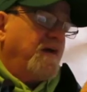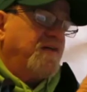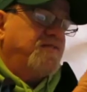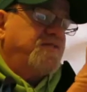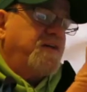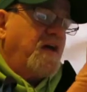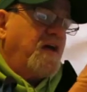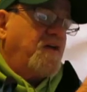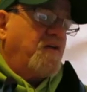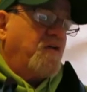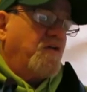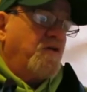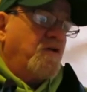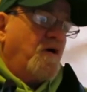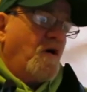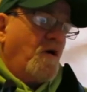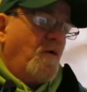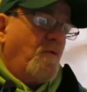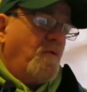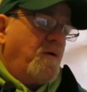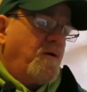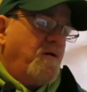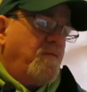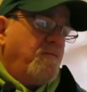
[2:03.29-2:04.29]
Next thing you
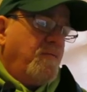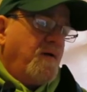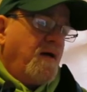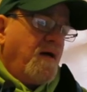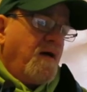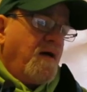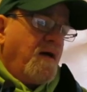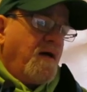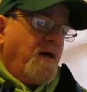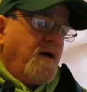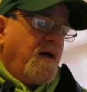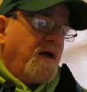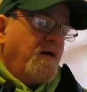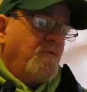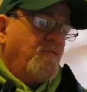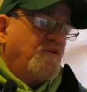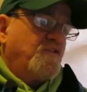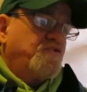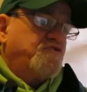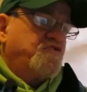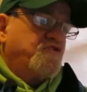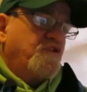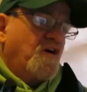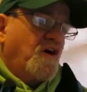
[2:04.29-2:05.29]
know, he
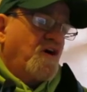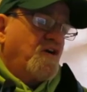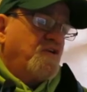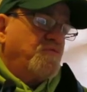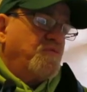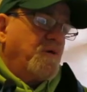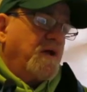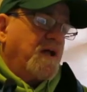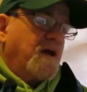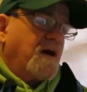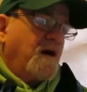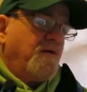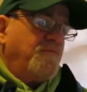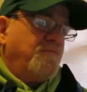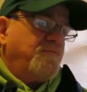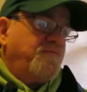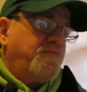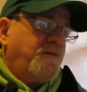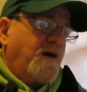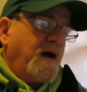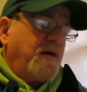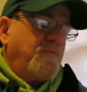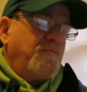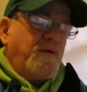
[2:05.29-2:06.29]
was charged with
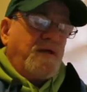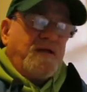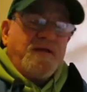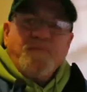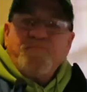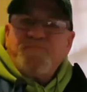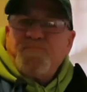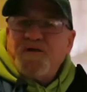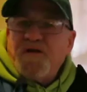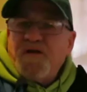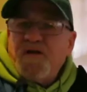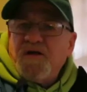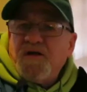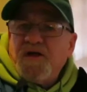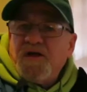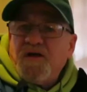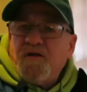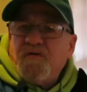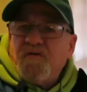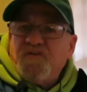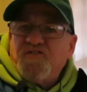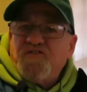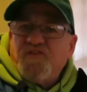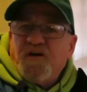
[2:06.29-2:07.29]
confinement, put in a
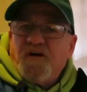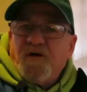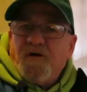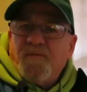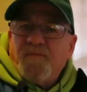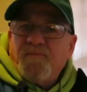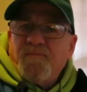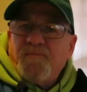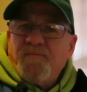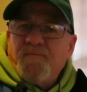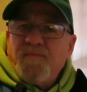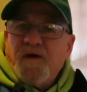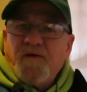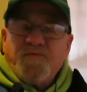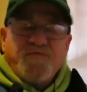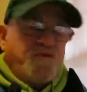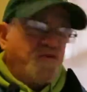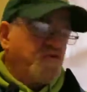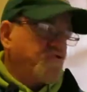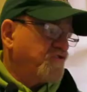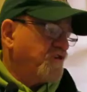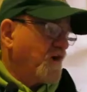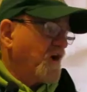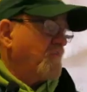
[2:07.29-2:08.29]
year in jail. If
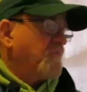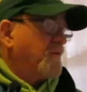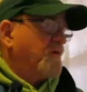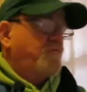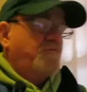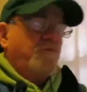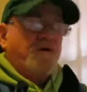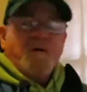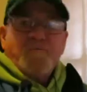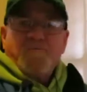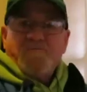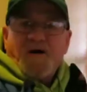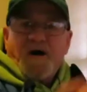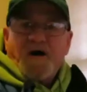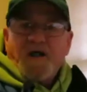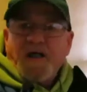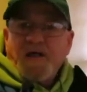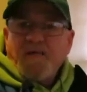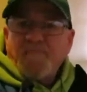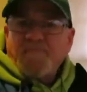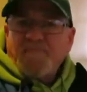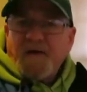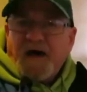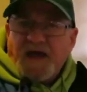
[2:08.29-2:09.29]
the sheriff would have brought
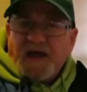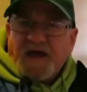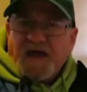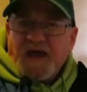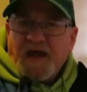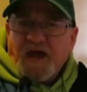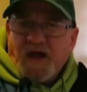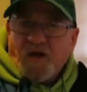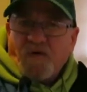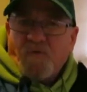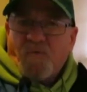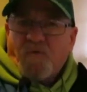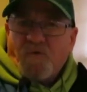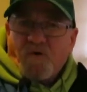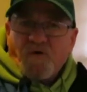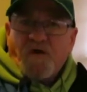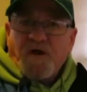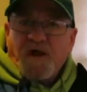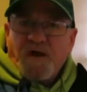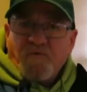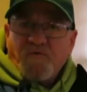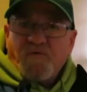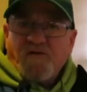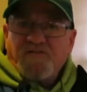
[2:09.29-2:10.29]
him back here where
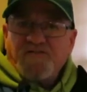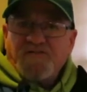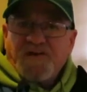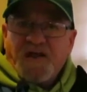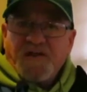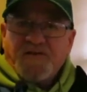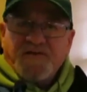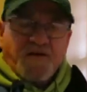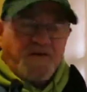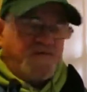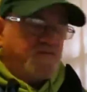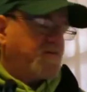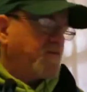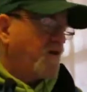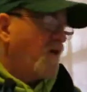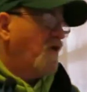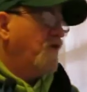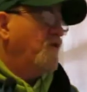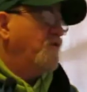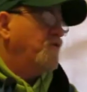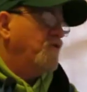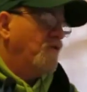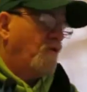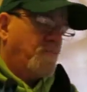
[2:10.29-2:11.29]
he was sentenced,
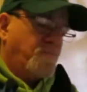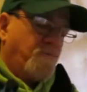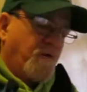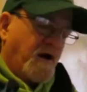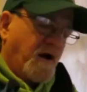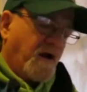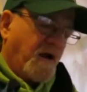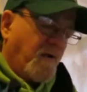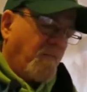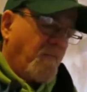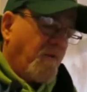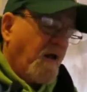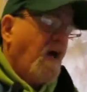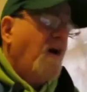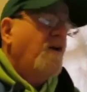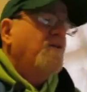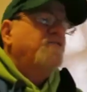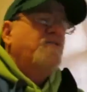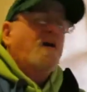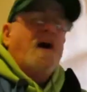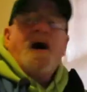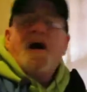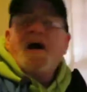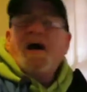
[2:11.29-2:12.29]
no problem.
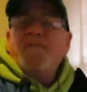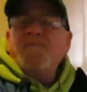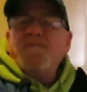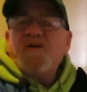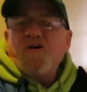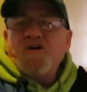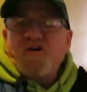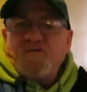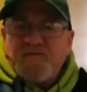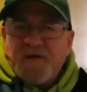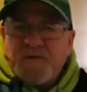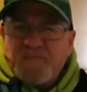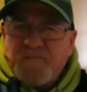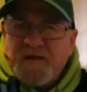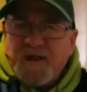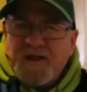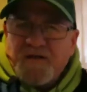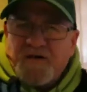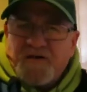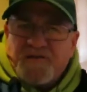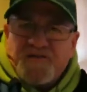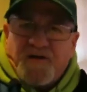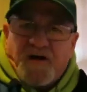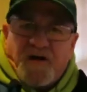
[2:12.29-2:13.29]
So how come the Irving
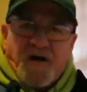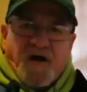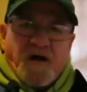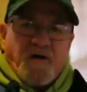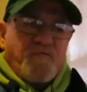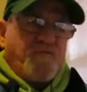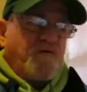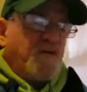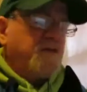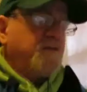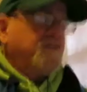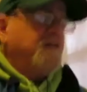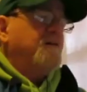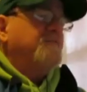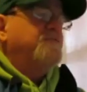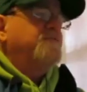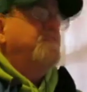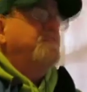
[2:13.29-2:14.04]
Media is not covering this?